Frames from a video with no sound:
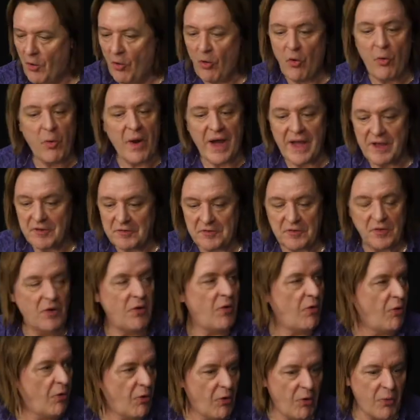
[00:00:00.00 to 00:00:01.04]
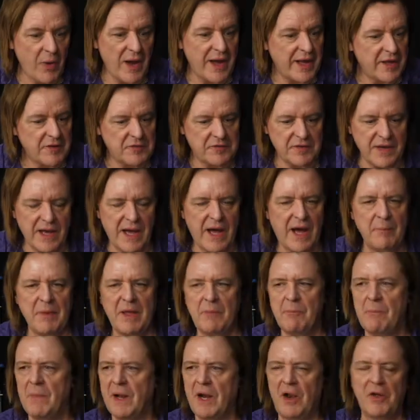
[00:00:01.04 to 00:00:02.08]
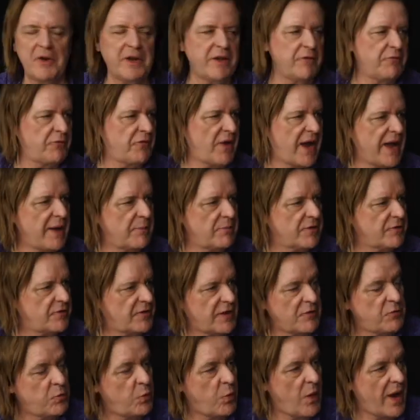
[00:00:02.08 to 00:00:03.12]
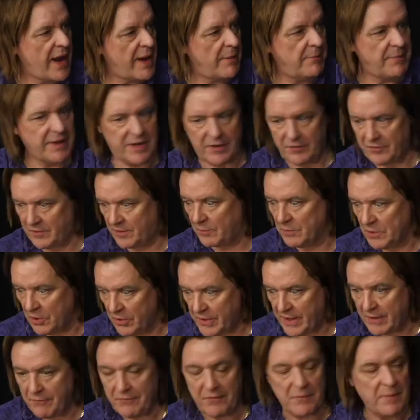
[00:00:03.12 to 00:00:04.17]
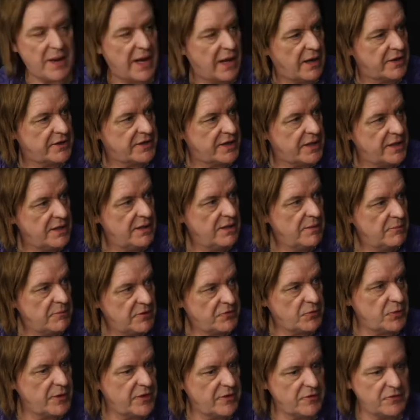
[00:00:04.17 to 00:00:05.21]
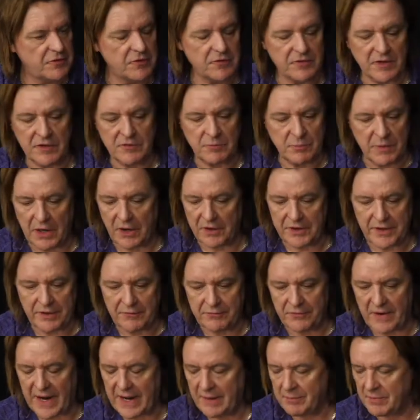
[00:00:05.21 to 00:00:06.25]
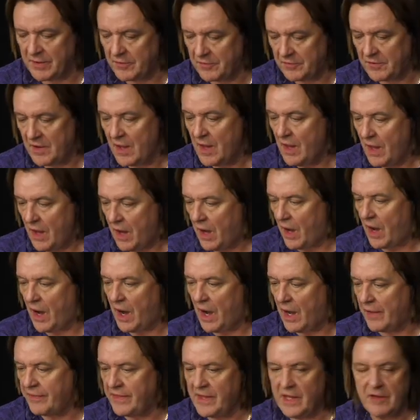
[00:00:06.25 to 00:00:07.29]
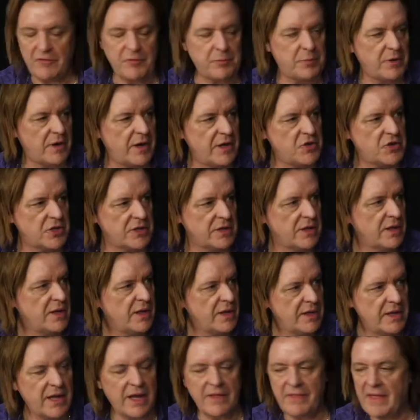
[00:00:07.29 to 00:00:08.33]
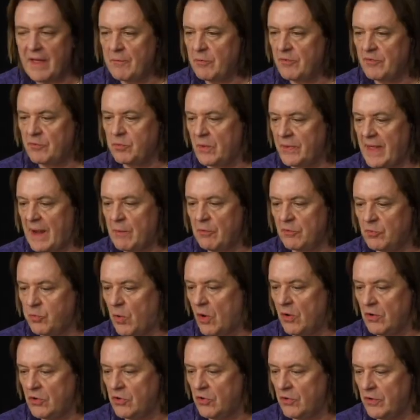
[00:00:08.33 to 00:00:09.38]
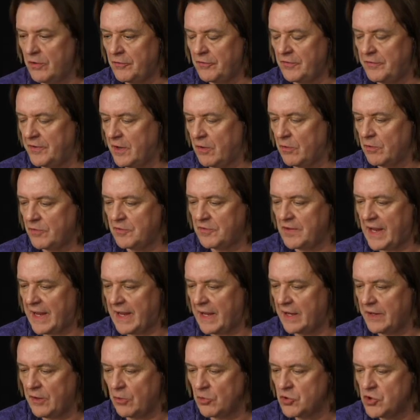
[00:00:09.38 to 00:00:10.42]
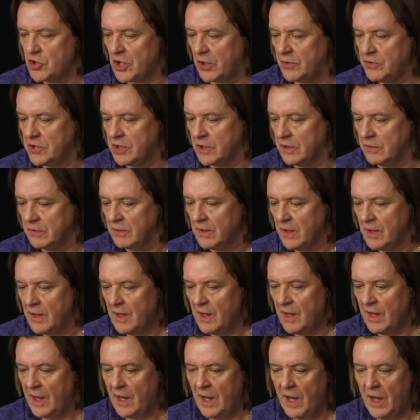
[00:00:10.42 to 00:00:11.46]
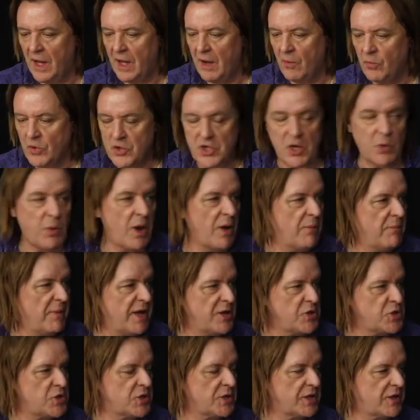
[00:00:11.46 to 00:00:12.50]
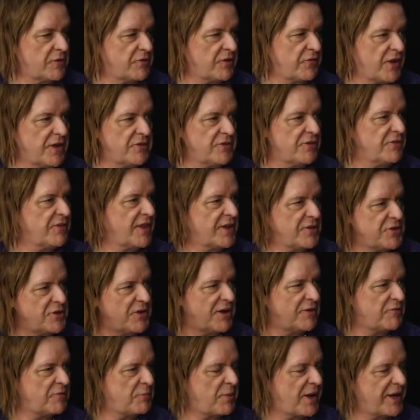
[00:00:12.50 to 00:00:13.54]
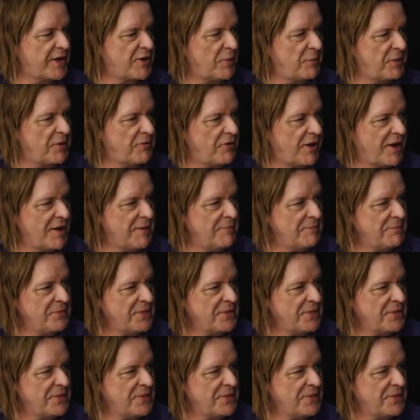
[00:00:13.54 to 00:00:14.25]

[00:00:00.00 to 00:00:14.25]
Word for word: always, while you're playing that? Always, yeah. yeah. I mean, yeah. melodic fragments. That's yeah, where, yeah. because I'm looking for melody yeah. between these two songs, melodic fragments are the inspiration. Yeah, and that was that was one chorus of an old stand, an old show tune, uh, which I won't mention because if I do, then you'll have to pay copyright